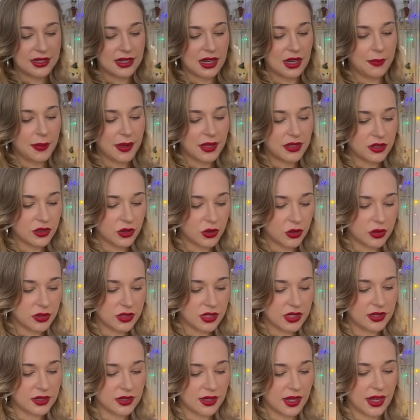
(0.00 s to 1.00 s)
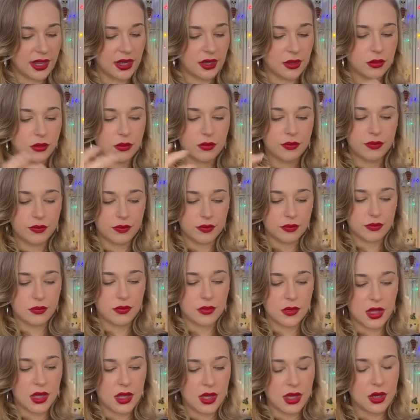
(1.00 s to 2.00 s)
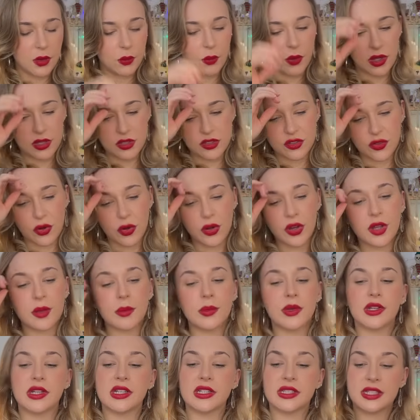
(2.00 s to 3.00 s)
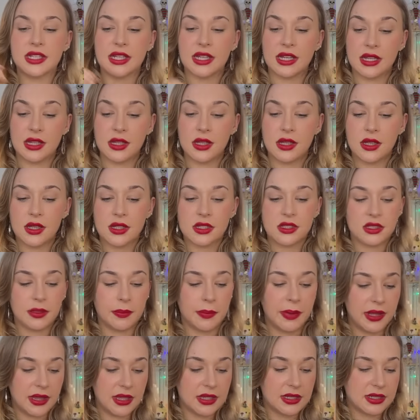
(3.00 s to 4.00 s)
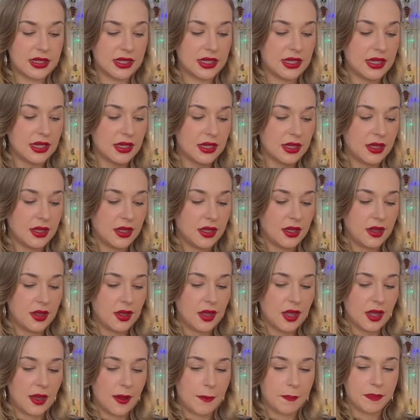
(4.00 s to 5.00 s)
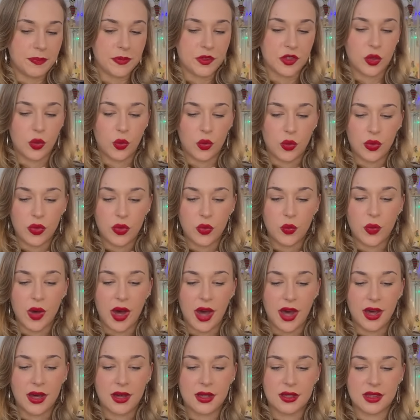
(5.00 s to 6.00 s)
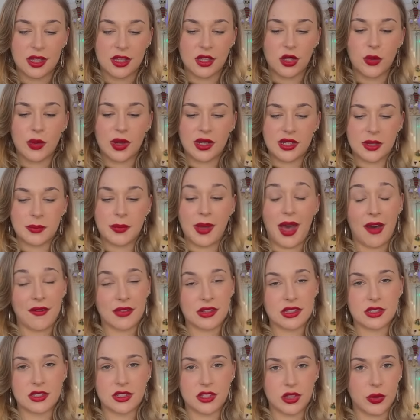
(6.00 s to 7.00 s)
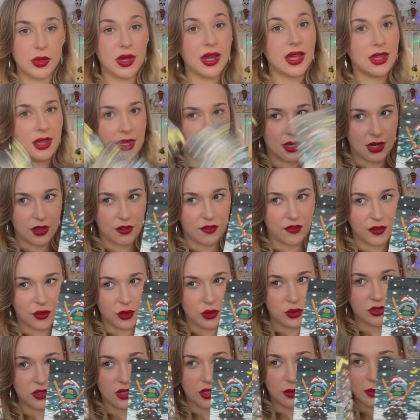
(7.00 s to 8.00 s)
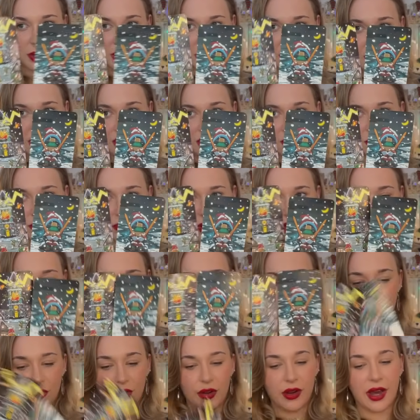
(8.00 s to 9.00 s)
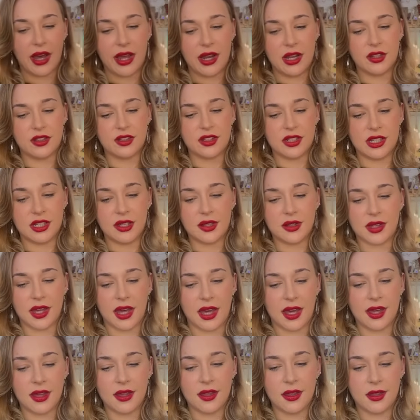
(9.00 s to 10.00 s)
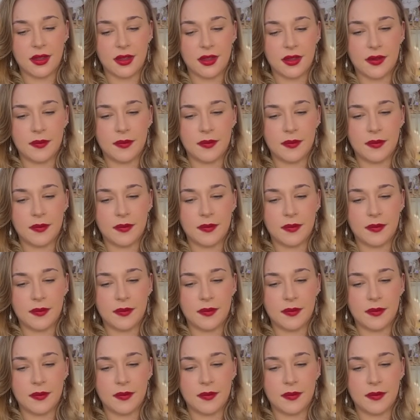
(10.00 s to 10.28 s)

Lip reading: Ten of Pentacles is like strong community, stability. So all the work that you end up having to do in the near future with this big, strong energy, okay,